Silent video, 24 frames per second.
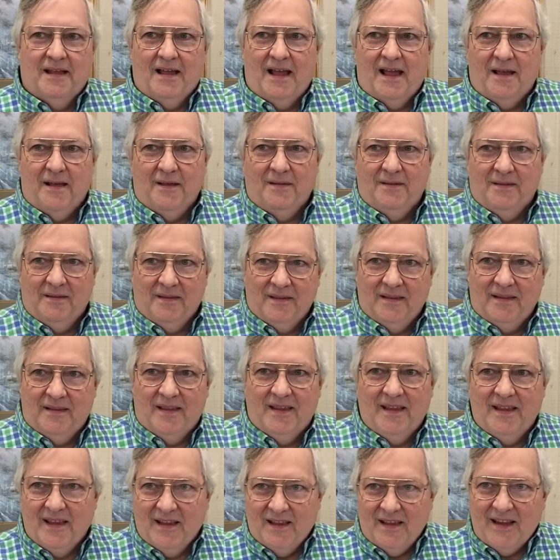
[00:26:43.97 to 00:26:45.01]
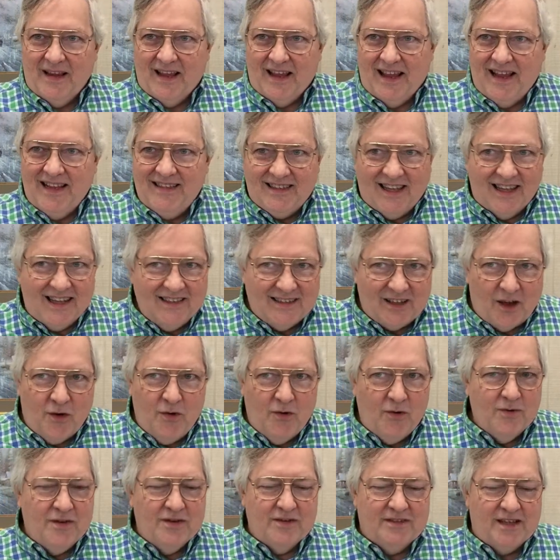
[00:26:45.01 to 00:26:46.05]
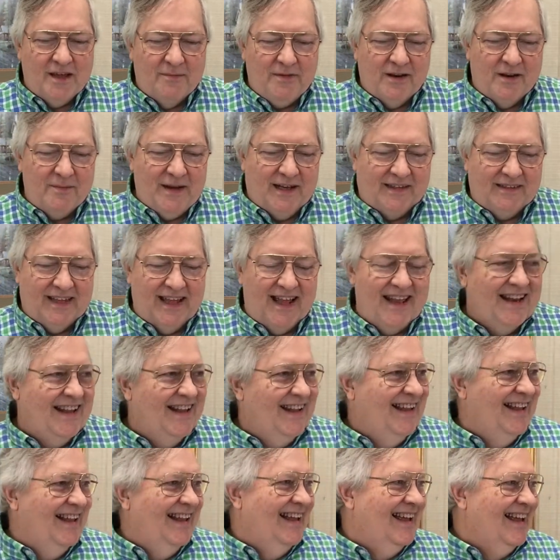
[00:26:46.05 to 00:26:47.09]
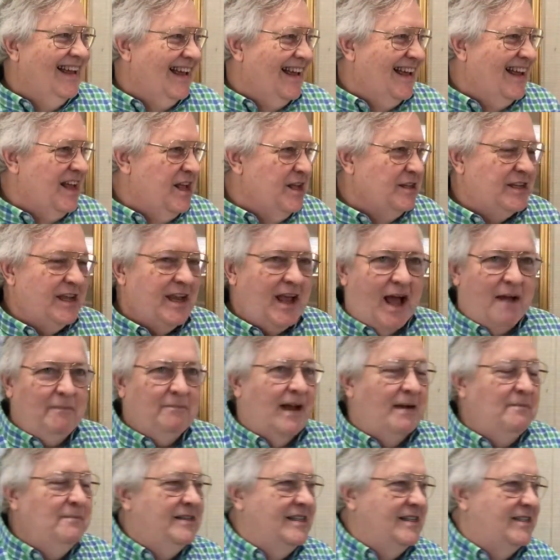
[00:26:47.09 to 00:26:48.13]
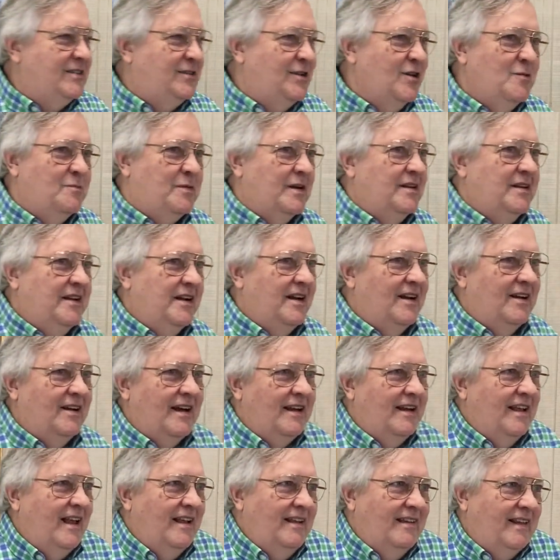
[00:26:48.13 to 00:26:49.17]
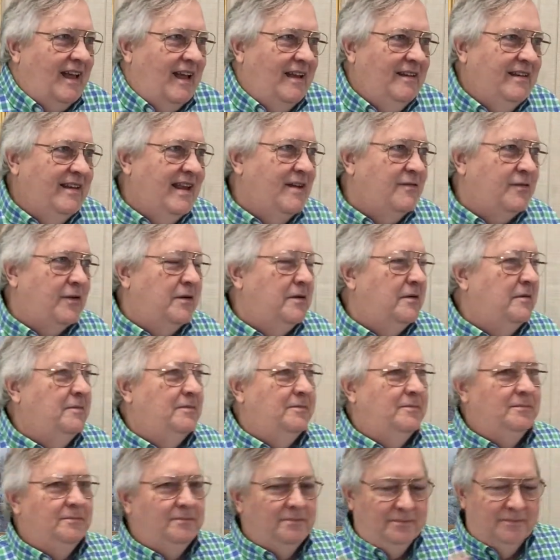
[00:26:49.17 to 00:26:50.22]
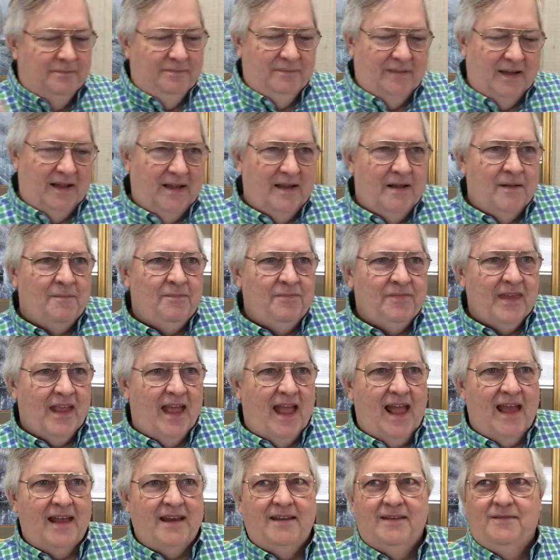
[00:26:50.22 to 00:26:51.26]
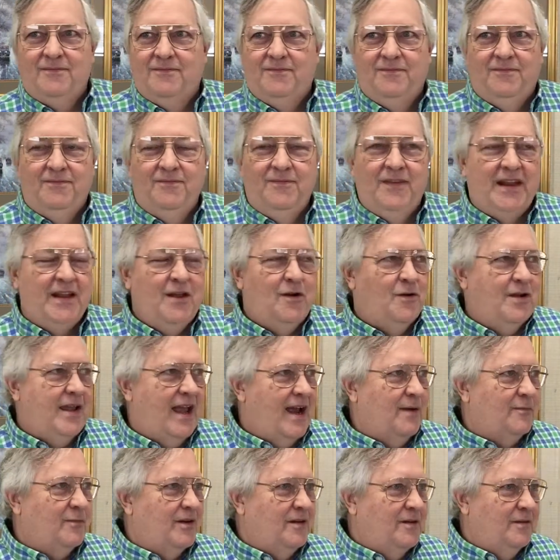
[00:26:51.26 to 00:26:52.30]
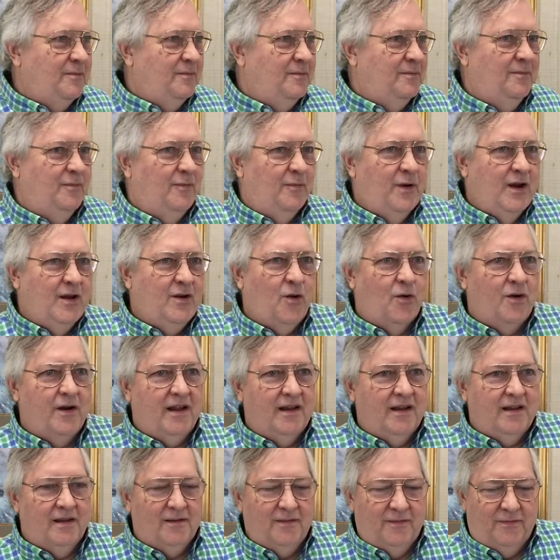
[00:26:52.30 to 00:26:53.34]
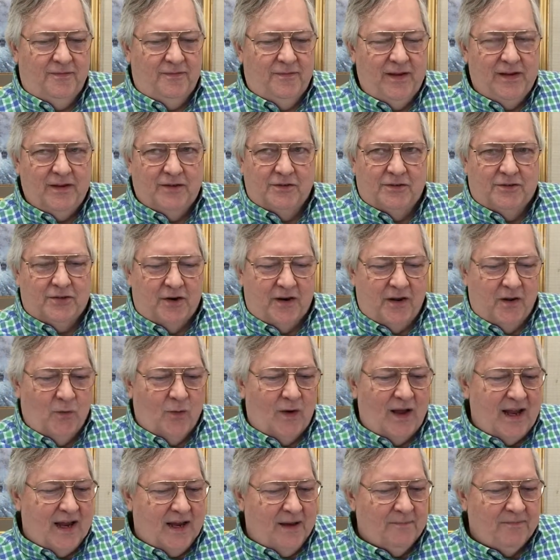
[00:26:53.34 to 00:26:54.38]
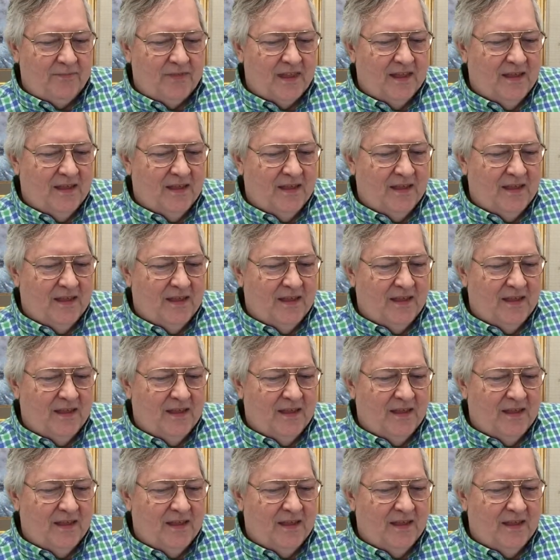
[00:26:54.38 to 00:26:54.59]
Uh, he, he's, he's, oh, there's something about that. See, I'm, I'm just stupid, you know. I, I've never had video camera recording of field turning white.